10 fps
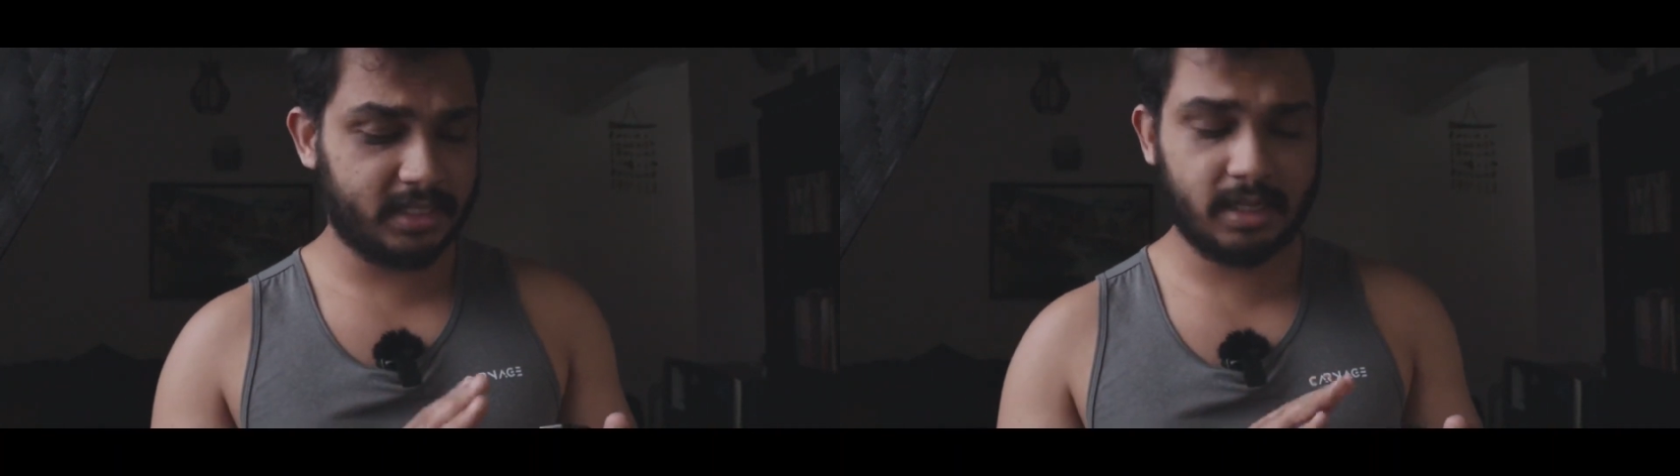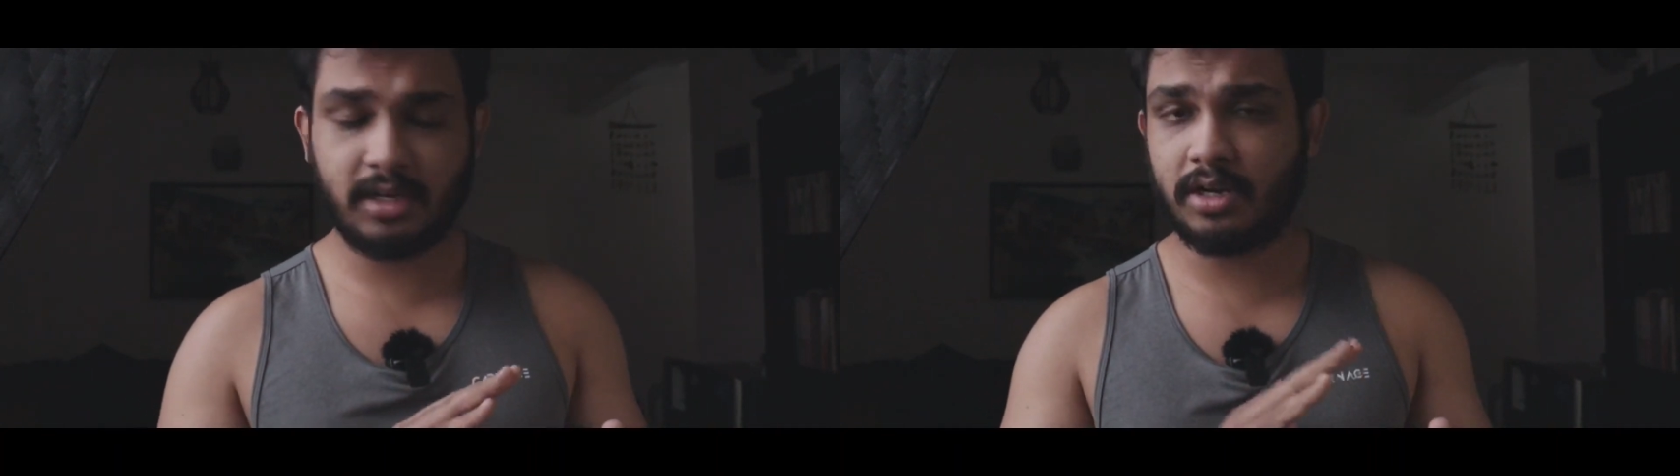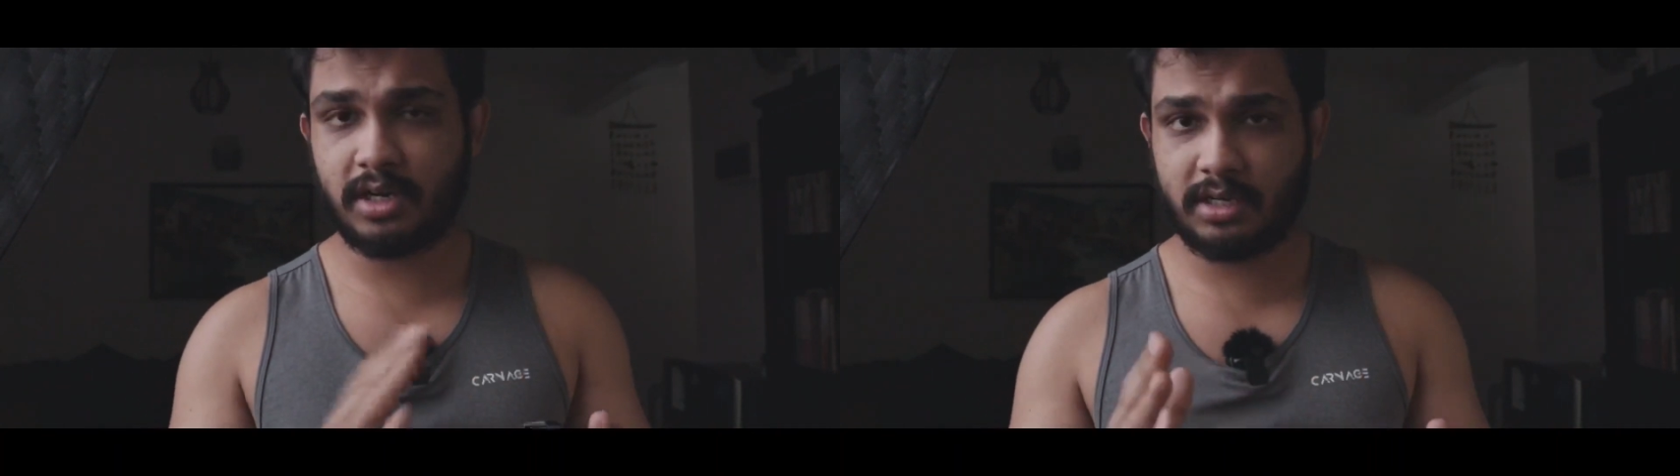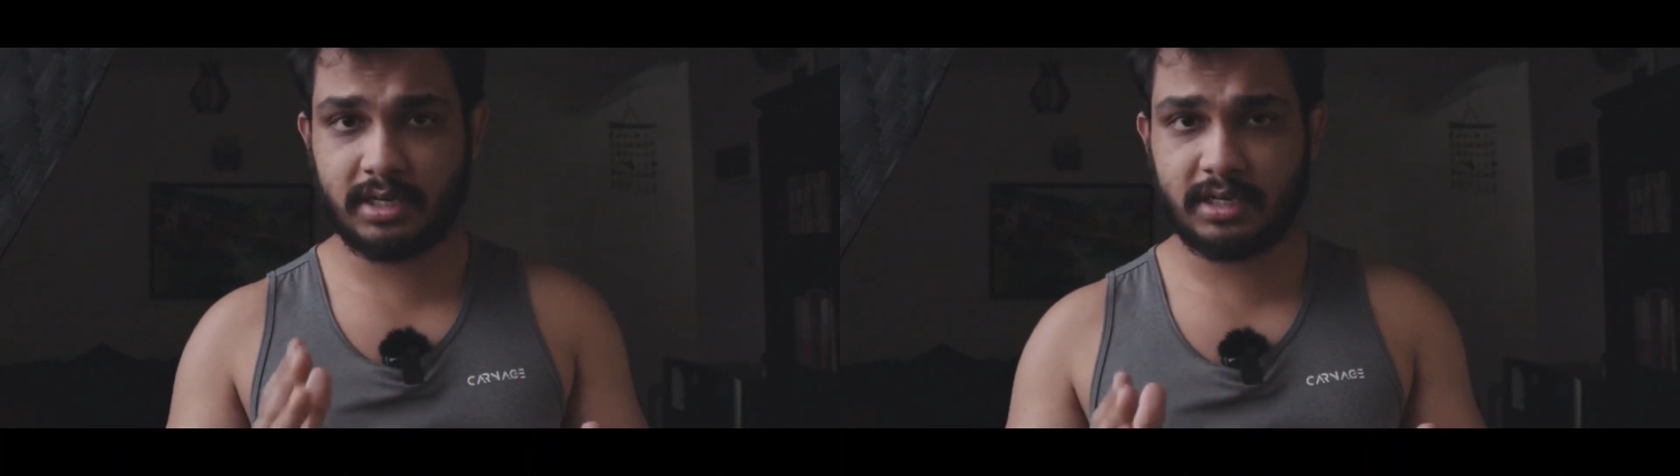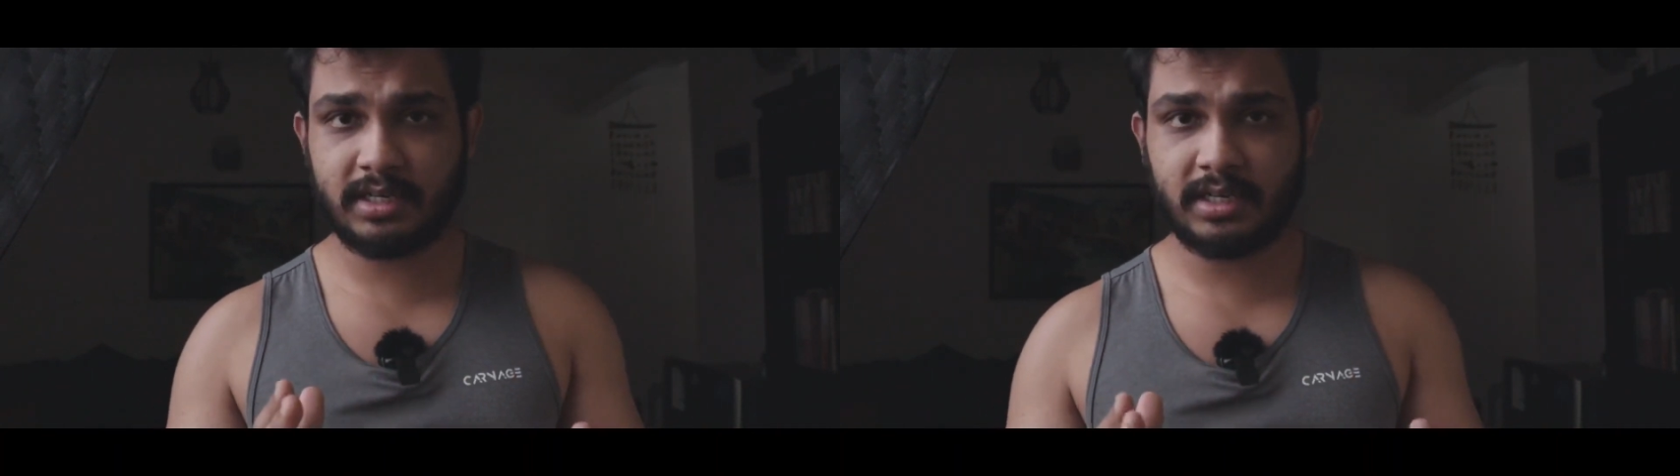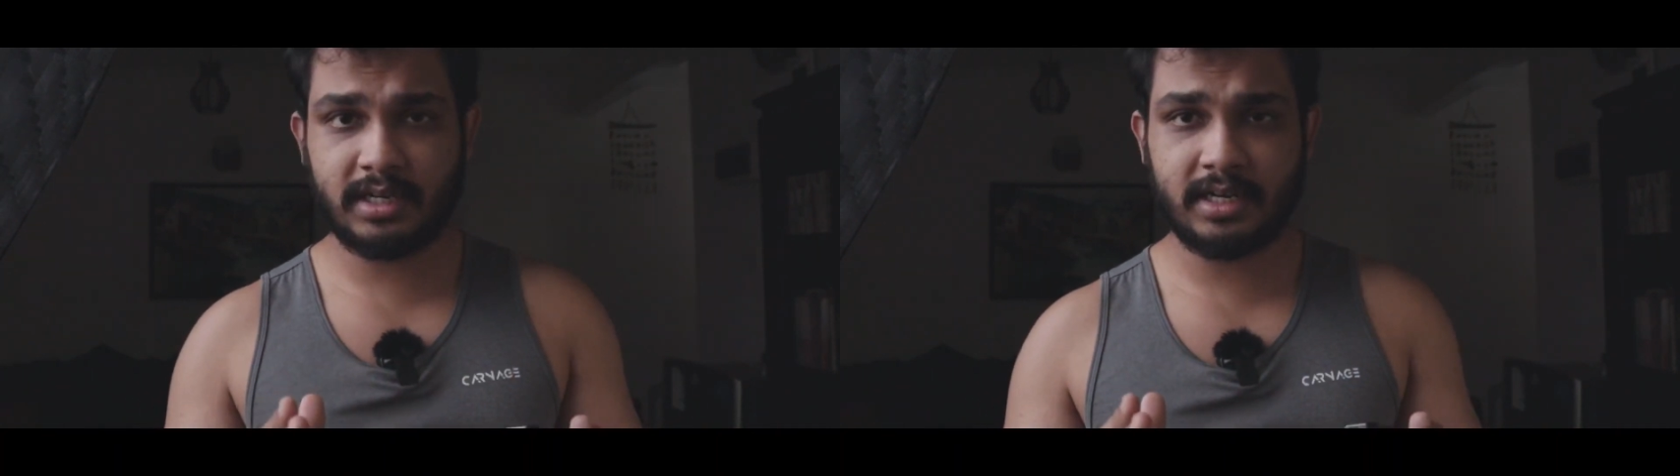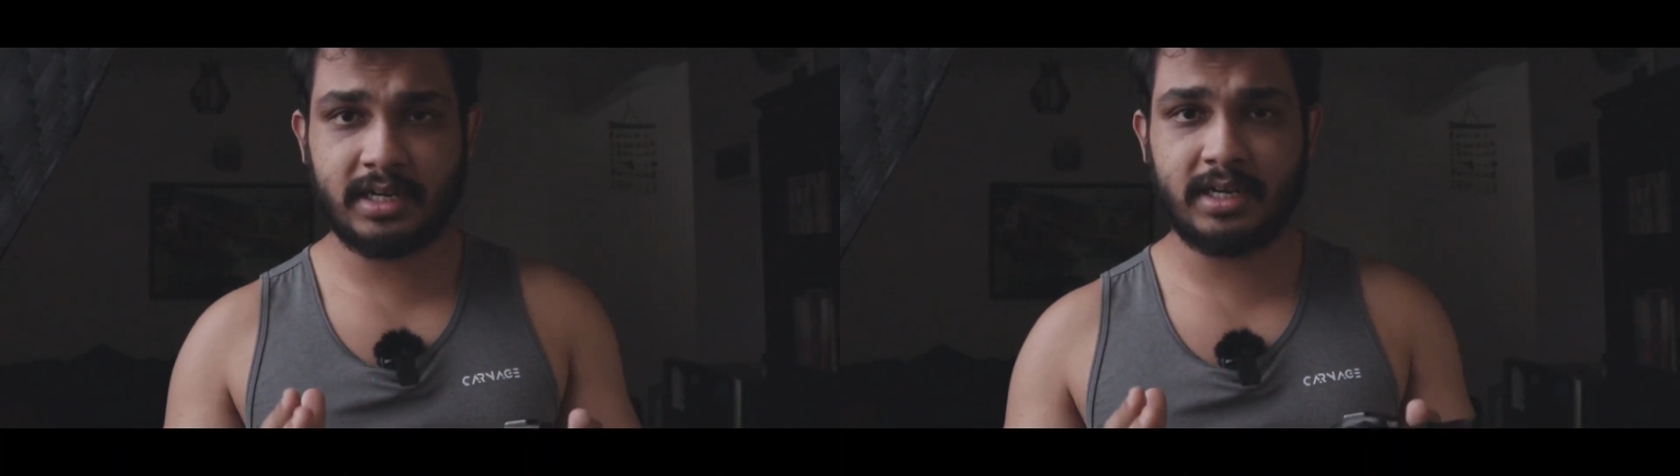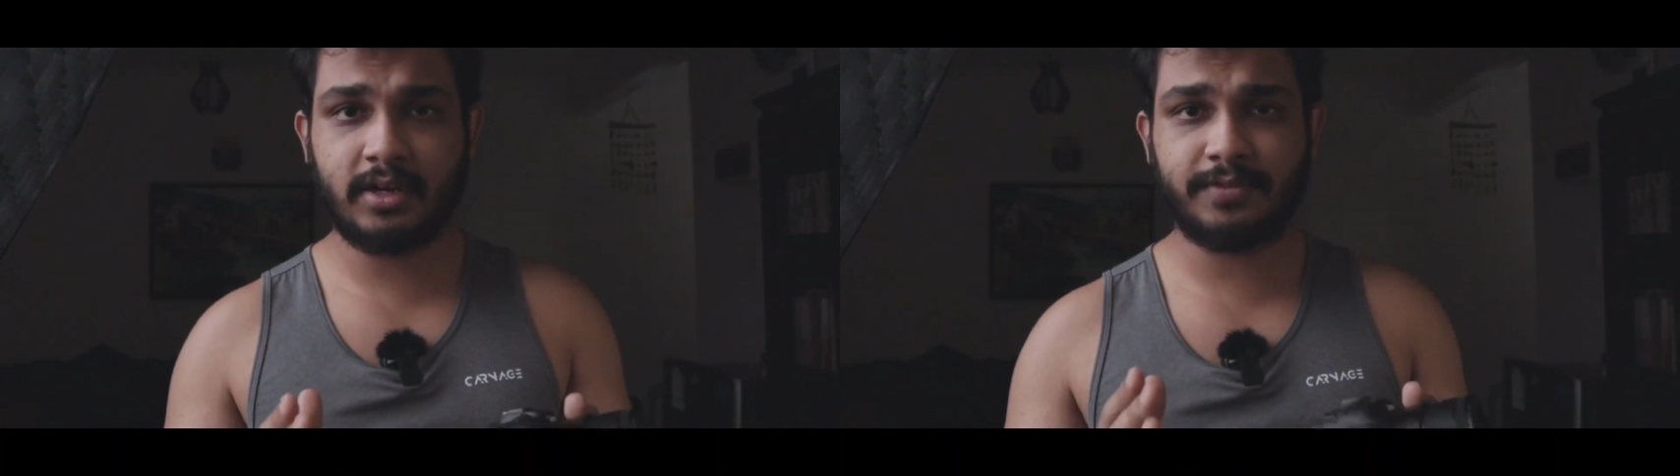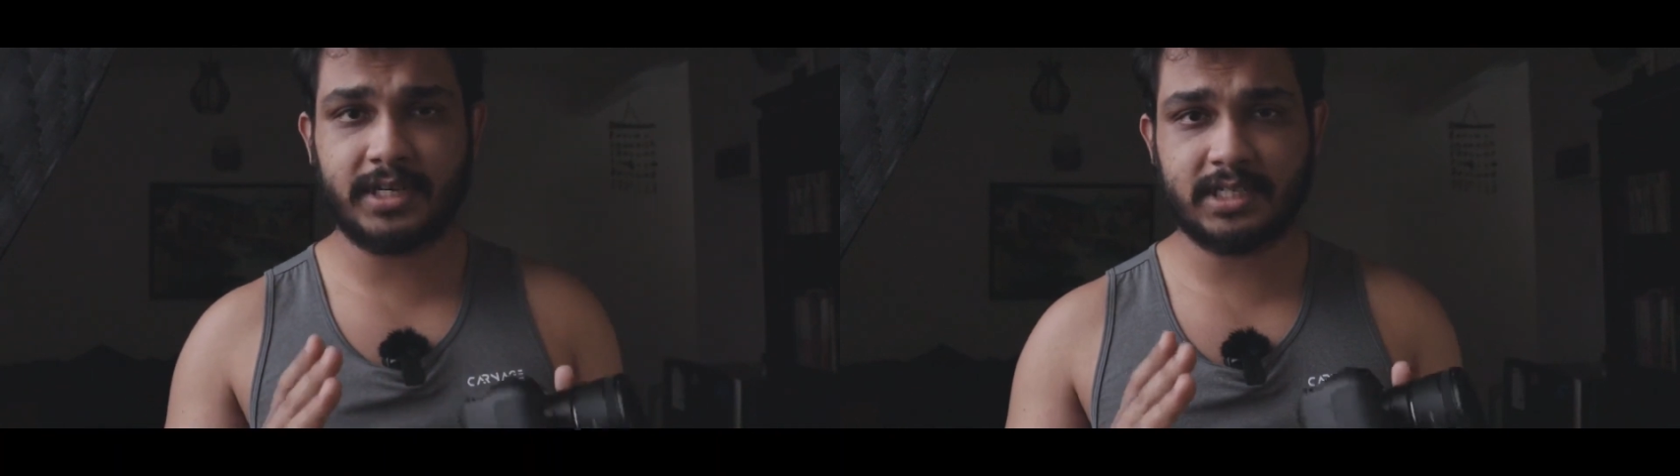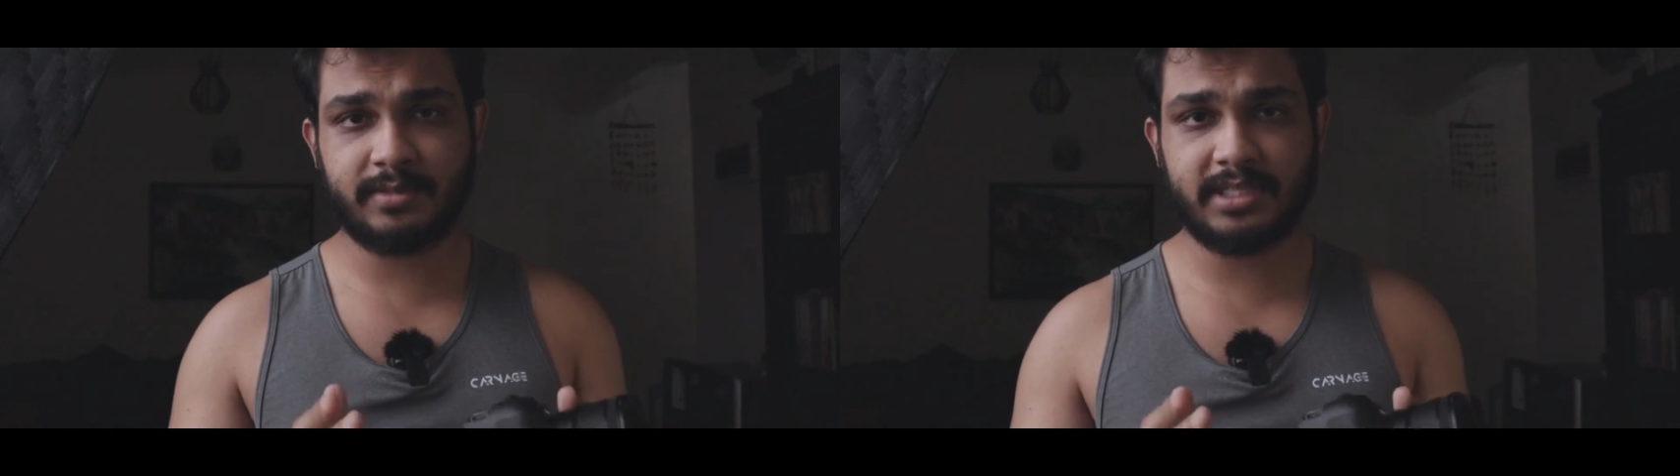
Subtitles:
there is a lot of